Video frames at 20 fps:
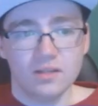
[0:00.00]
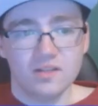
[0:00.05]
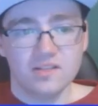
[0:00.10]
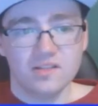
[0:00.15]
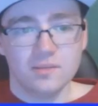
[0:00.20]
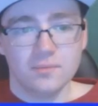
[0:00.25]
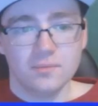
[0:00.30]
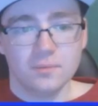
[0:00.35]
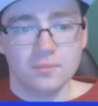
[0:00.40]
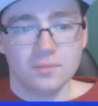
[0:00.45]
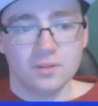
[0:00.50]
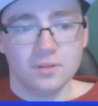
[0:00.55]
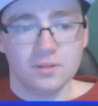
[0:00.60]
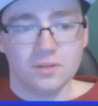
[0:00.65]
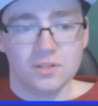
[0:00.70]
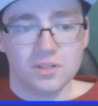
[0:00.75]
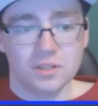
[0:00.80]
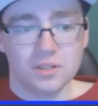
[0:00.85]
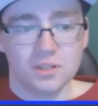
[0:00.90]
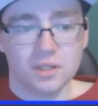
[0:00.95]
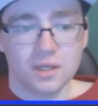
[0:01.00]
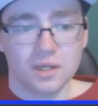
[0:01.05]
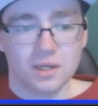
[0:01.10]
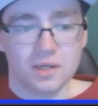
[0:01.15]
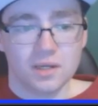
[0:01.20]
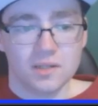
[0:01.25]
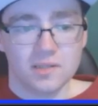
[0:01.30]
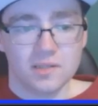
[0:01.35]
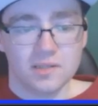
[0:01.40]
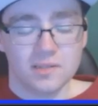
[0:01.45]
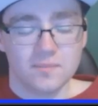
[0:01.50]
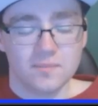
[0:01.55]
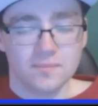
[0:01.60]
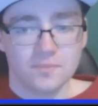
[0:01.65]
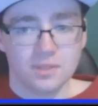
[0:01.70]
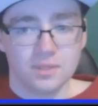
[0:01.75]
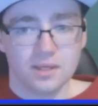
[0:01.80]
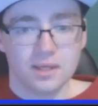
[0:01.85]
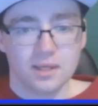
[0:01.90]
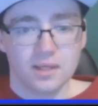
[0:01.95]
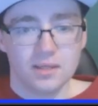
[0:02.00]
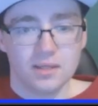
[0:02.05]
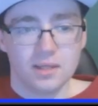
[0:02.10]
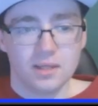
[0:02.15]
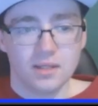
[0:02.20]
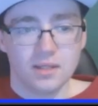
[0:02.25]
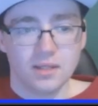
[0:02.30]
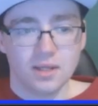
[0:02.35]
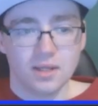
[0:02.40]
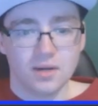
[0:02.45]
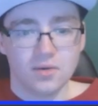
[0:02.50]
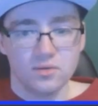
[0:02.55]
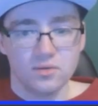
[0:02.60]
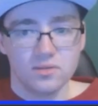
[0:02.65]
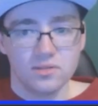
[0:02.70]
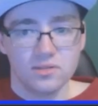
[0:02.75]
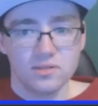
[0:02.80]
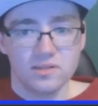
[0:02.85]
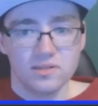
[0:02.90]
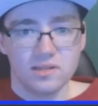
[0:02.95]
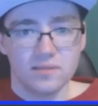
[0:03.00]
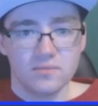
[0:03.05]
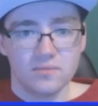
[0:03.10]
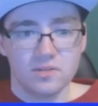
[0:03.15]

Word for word: this up, I'm gonna show you guys uh, the other characters' um,